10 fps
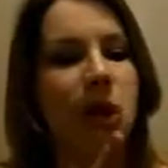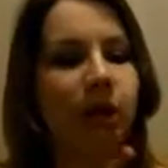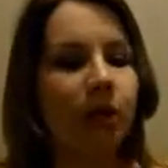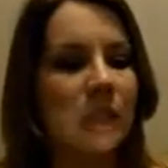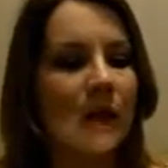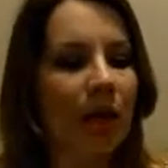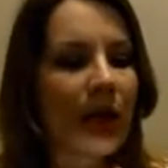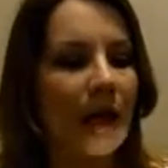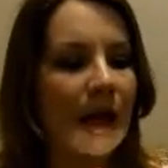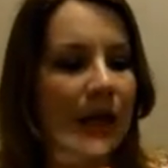powder,
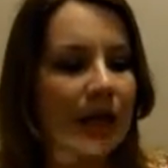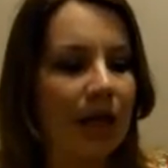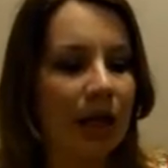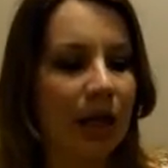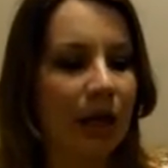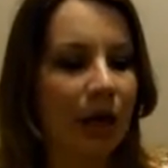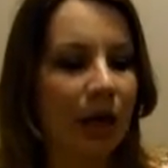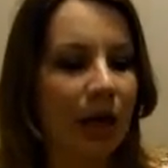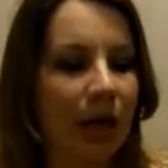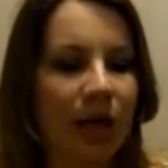and it's like
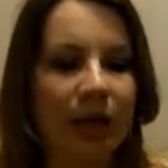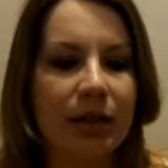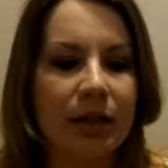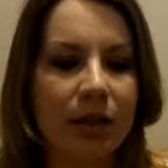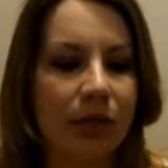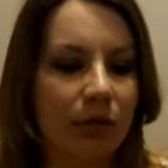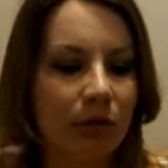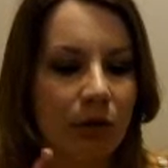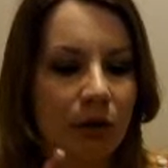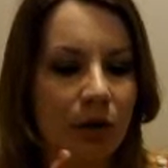quite a nice,
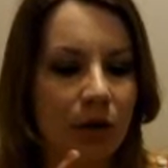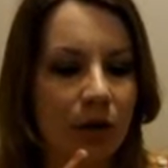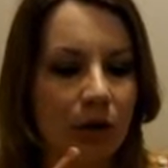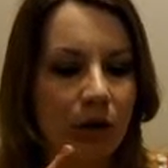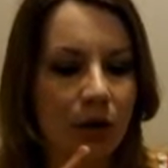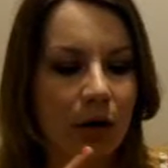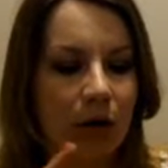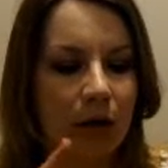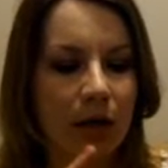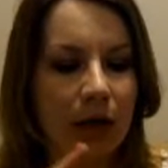
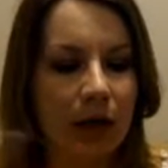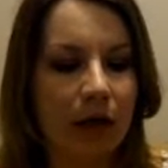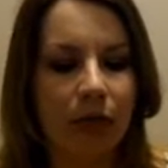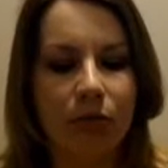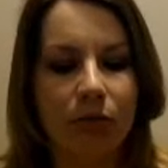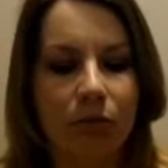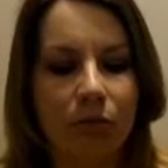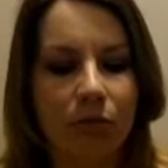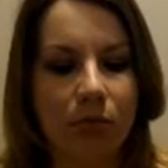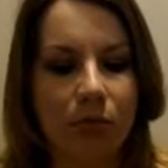like
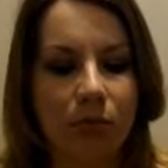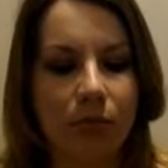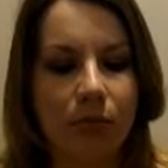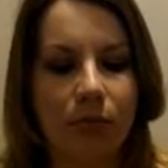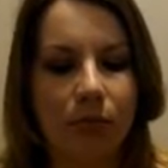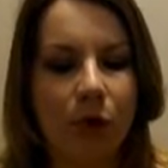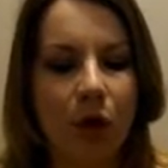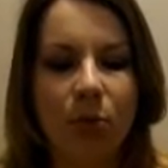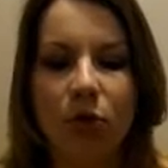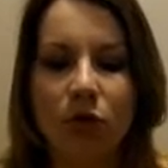
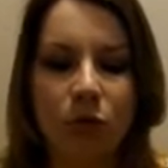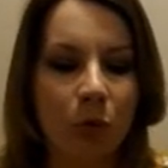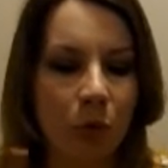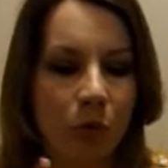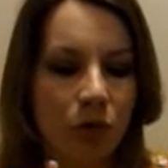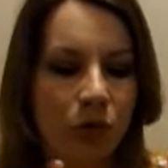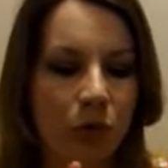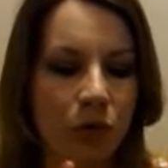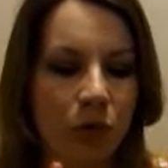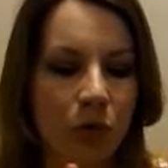almost
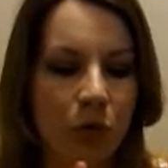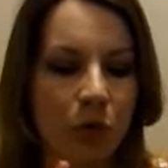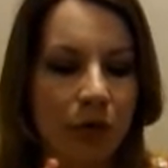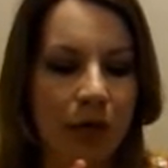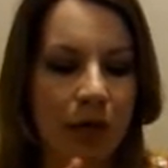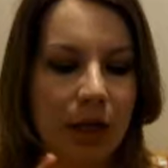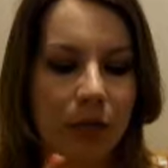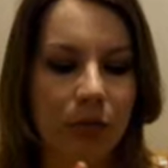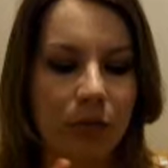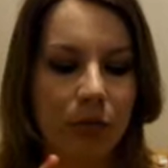rosy
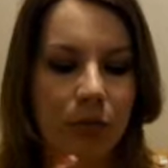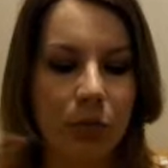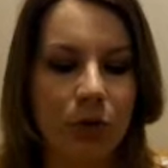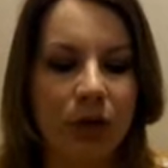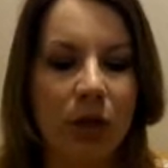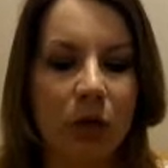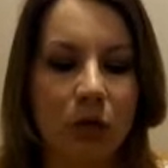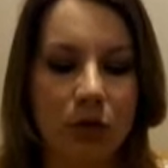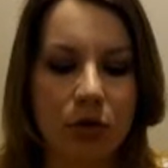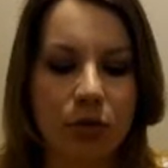rosy
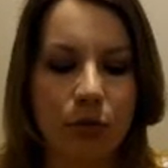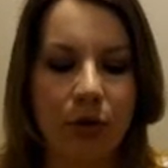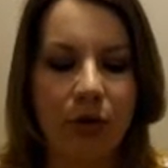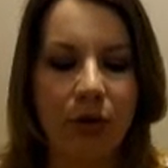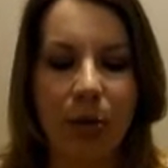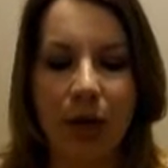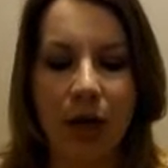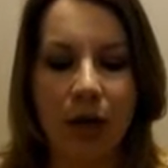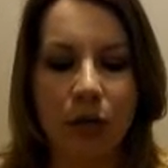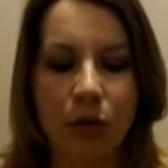gold, but a very
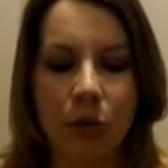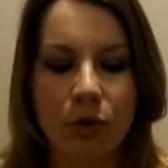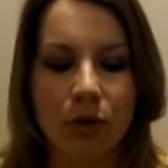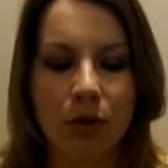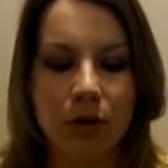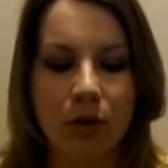pale rose.